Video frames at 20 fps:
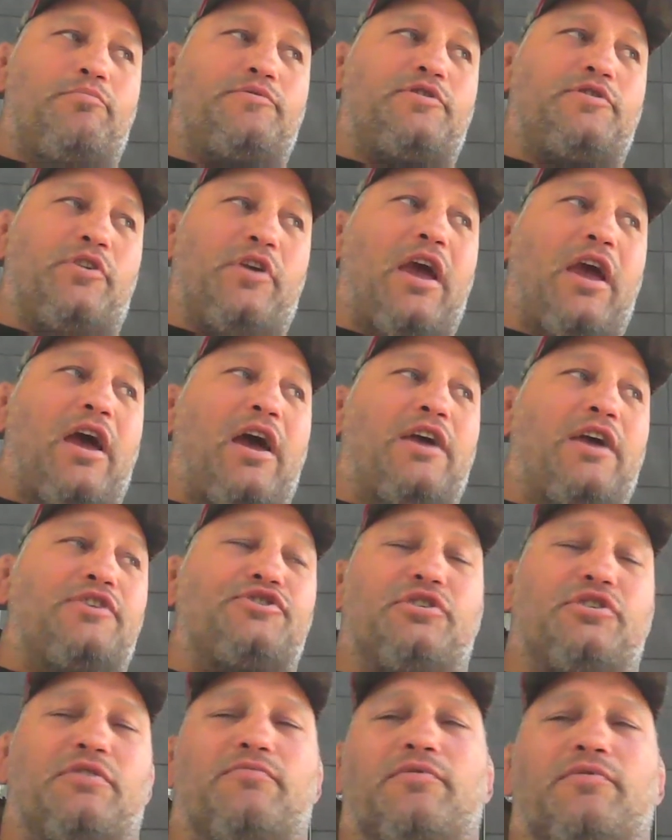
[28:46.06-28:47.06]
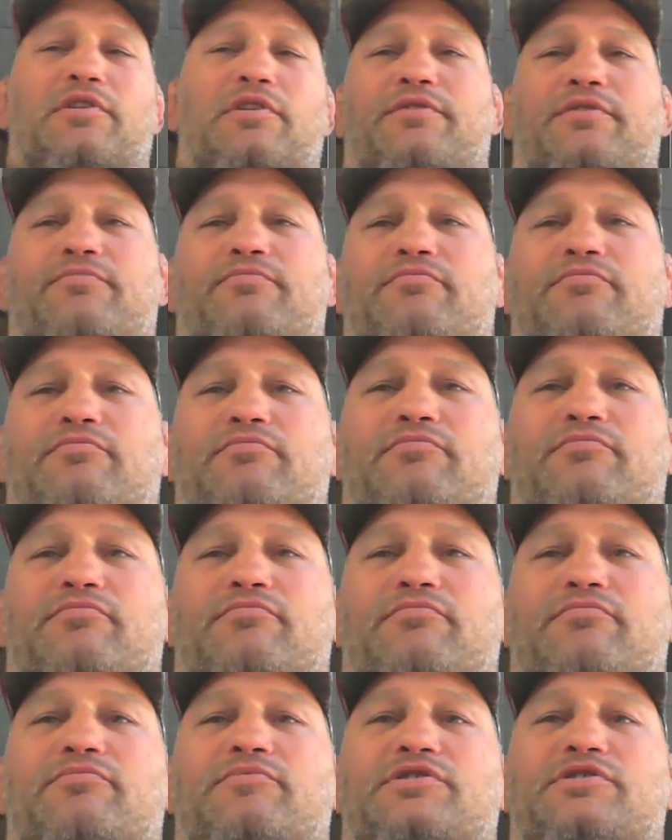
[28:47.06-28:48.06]
So yeah, I should have really
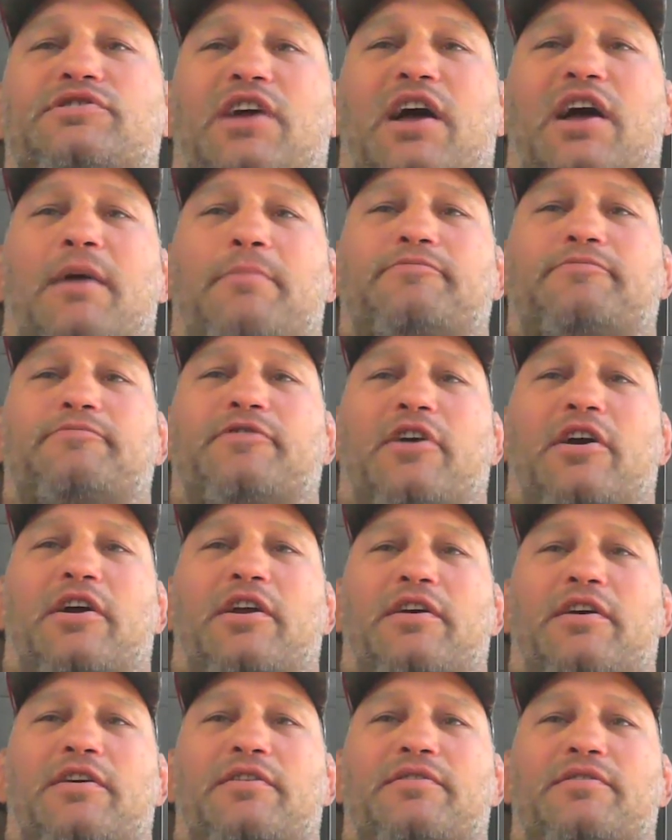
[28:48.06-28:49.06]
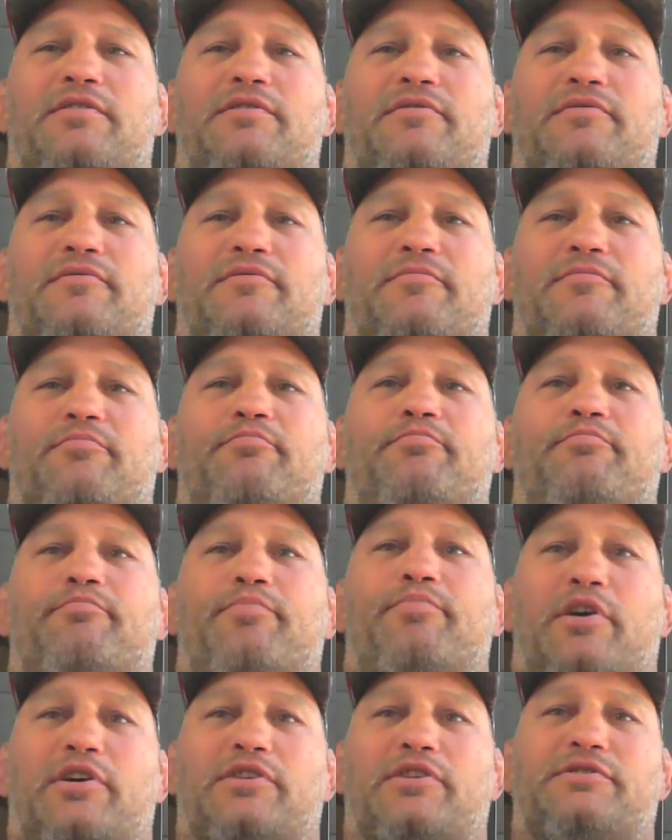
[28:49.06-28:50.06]
stopped trying to
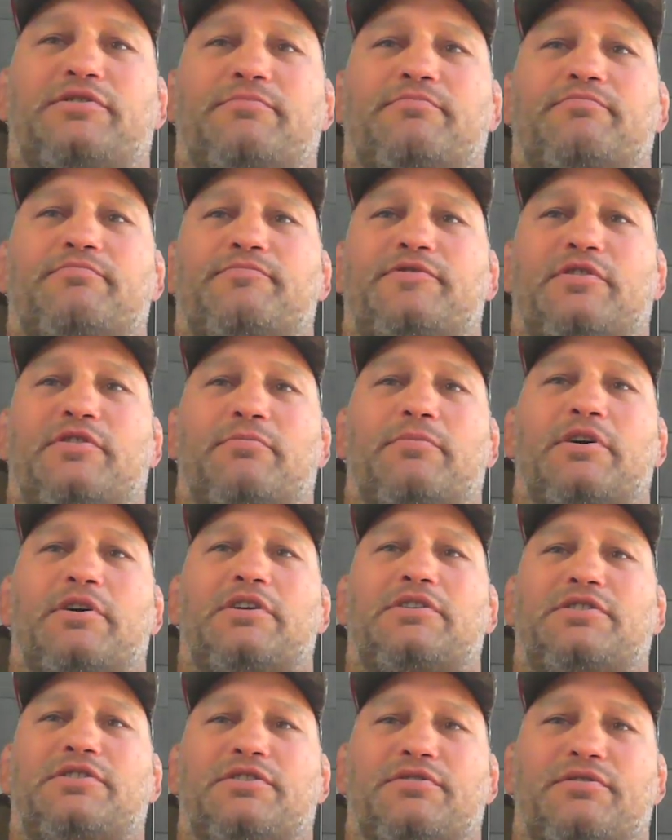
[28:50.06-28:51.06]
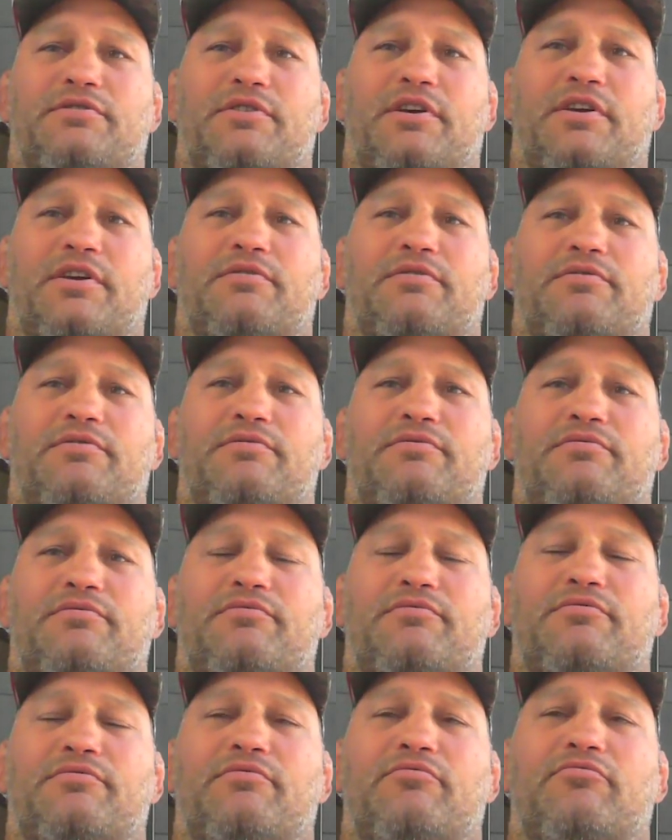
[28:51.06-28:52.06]
punch him so much and
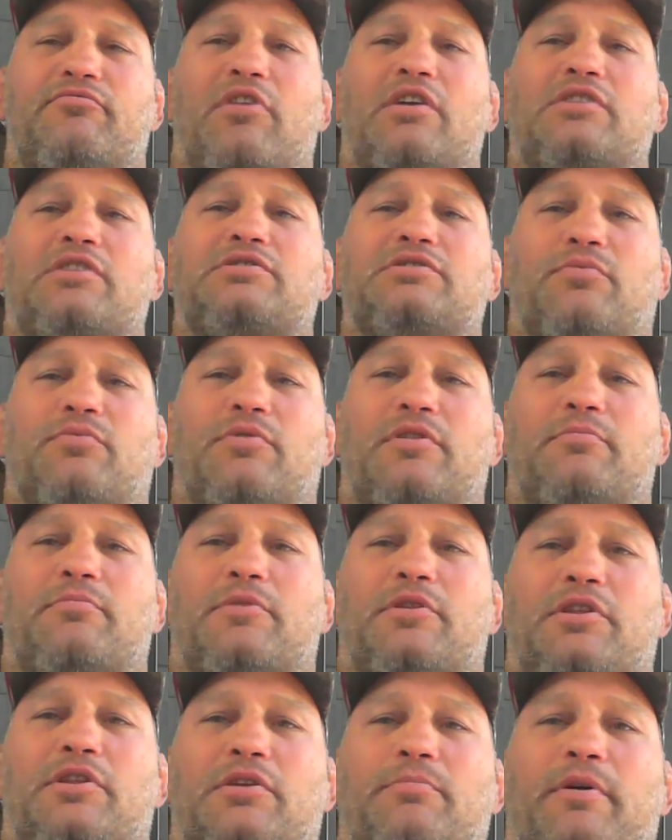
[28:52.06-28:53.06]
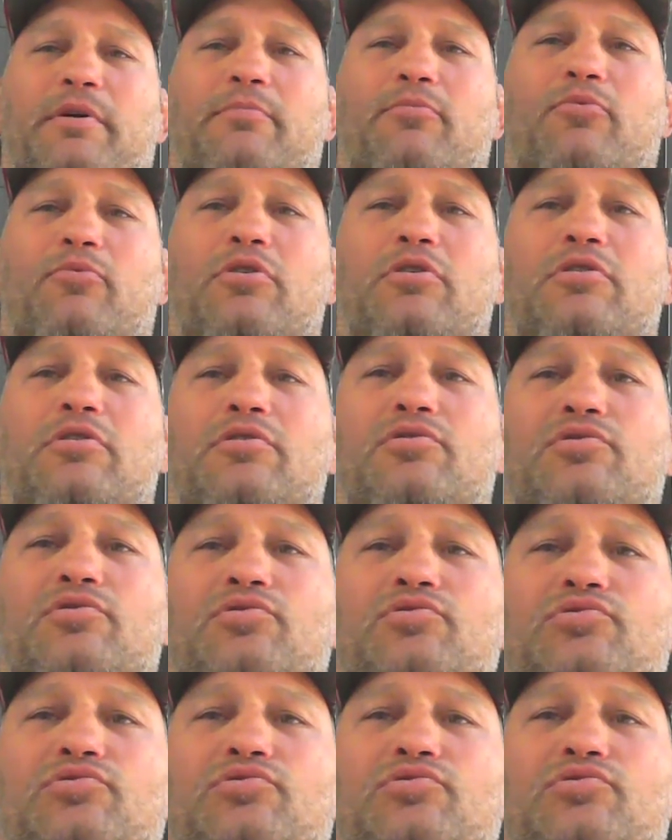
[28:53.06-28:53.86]
wrestled with him a little bit more.